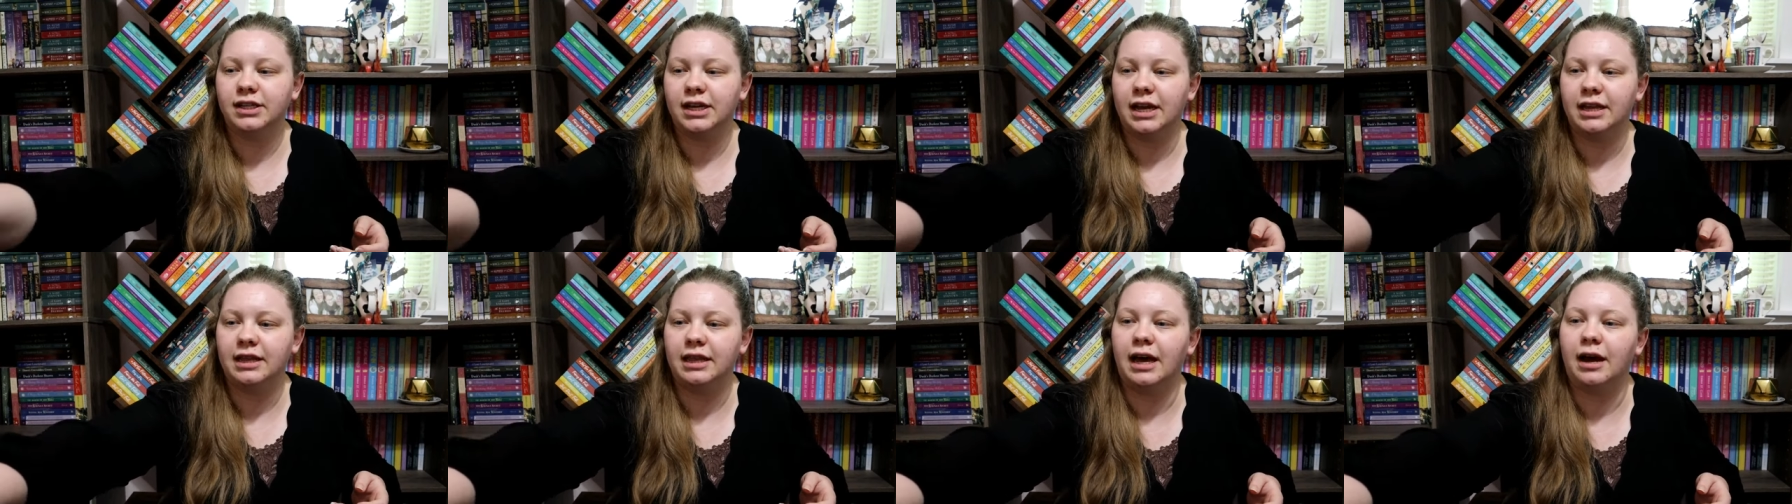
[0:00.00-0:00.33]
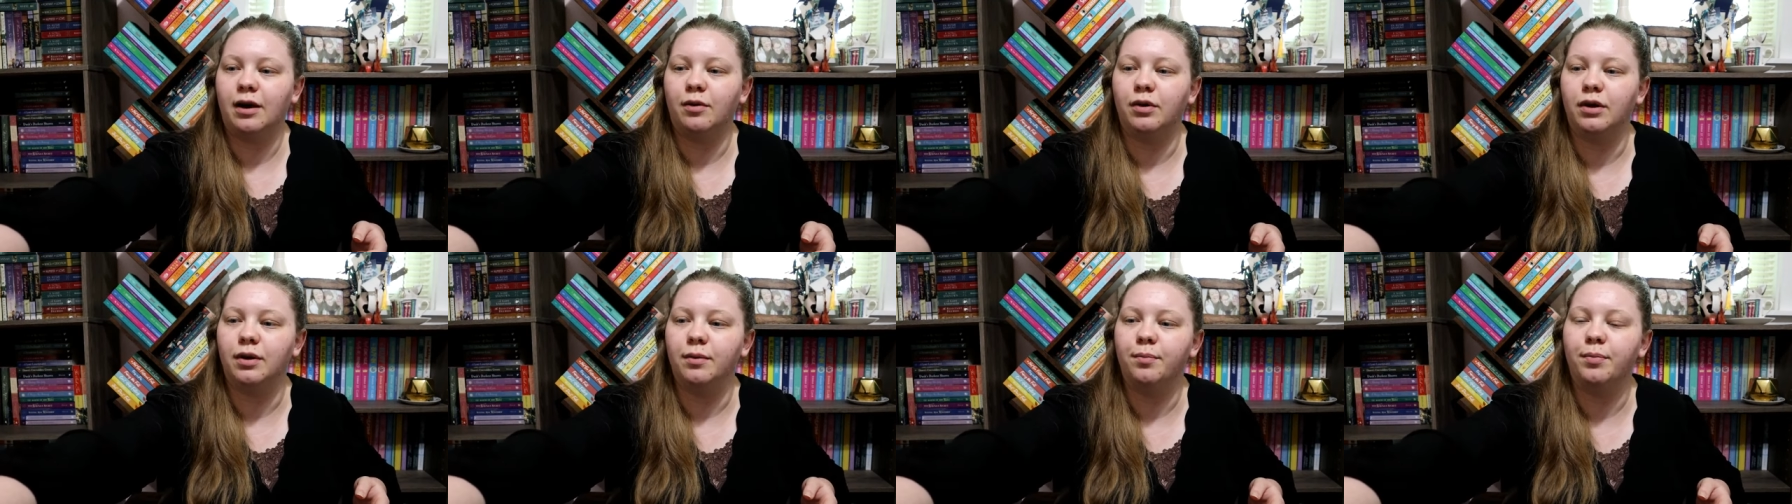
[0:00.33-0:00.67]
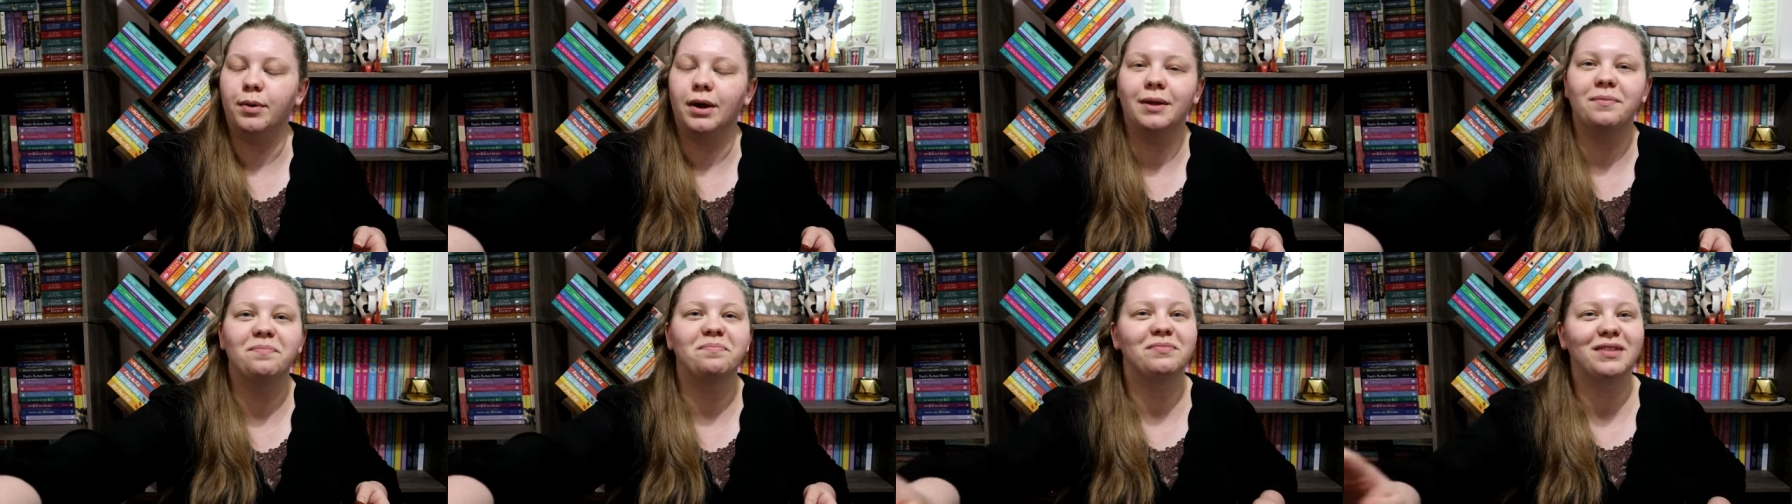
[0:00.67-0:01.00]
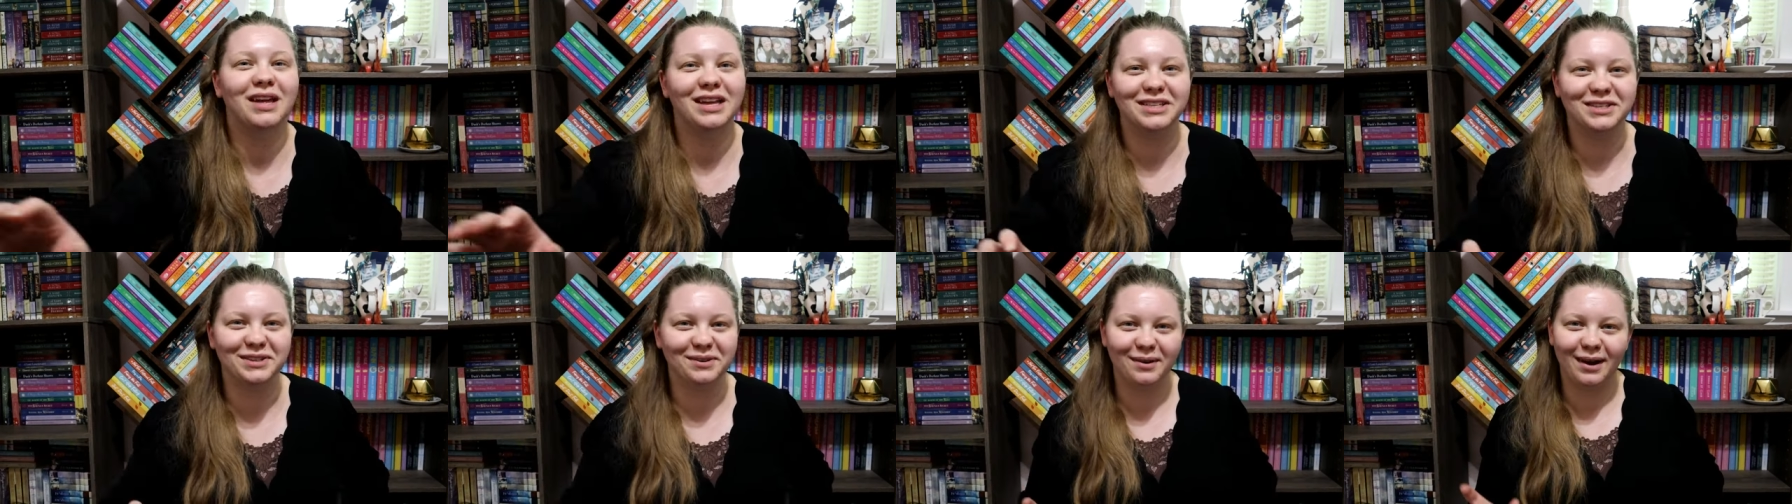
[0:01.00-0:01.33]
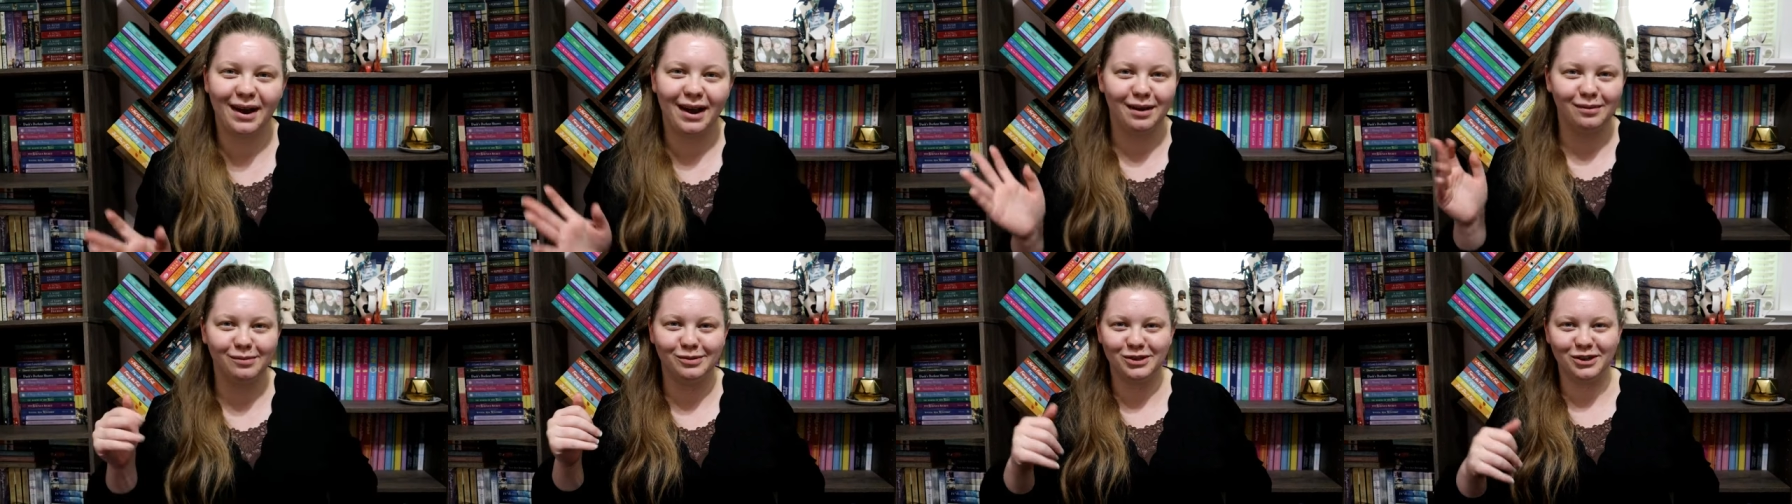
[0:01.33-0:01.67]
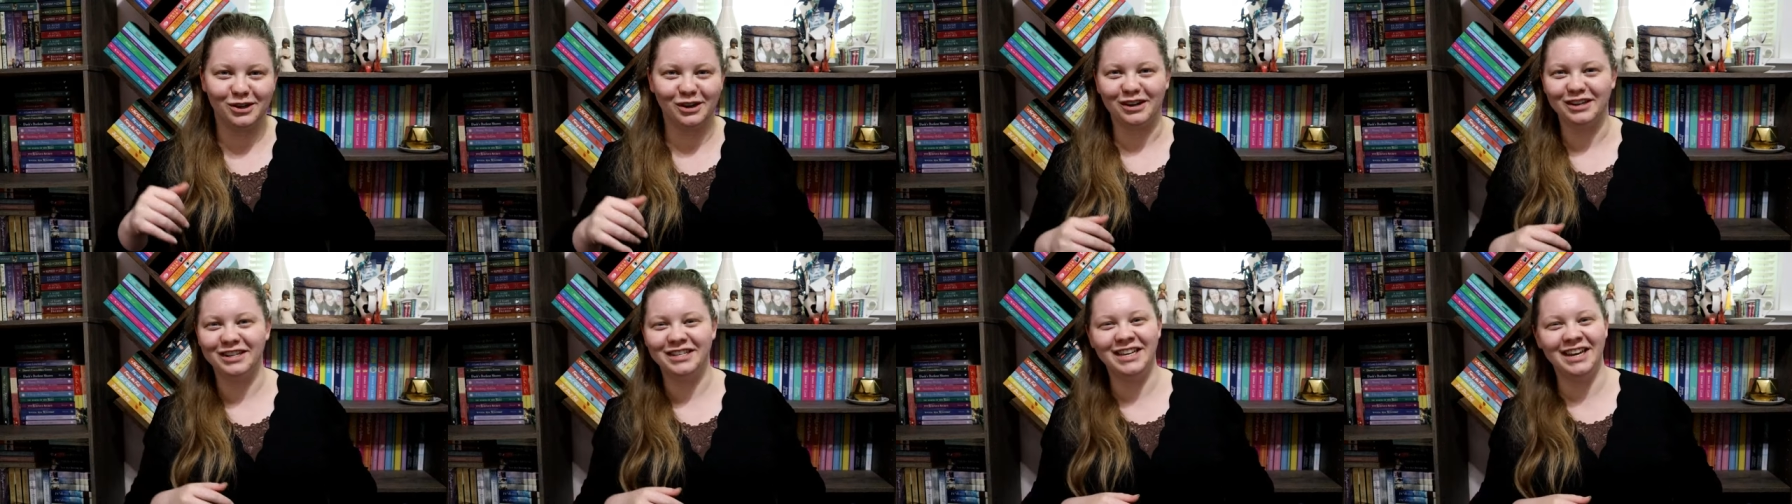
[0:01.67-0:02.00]
sign that one, but that's alright. I'm
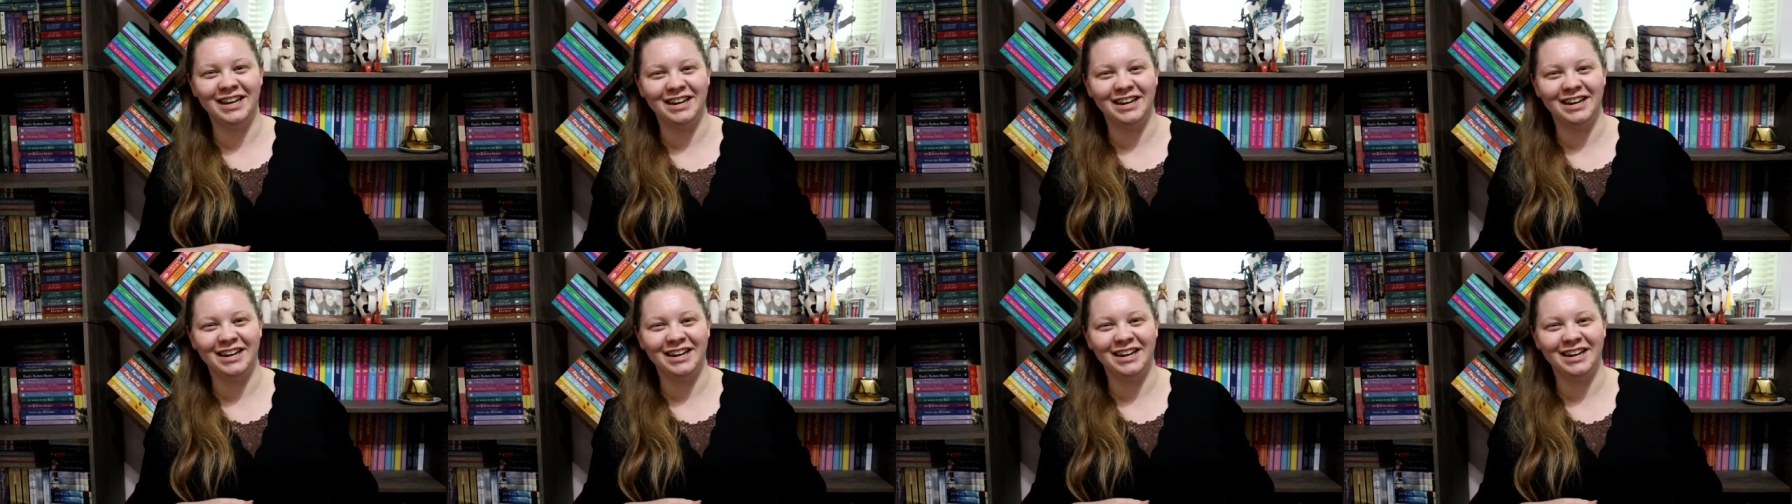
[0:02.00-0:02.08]
sure I'll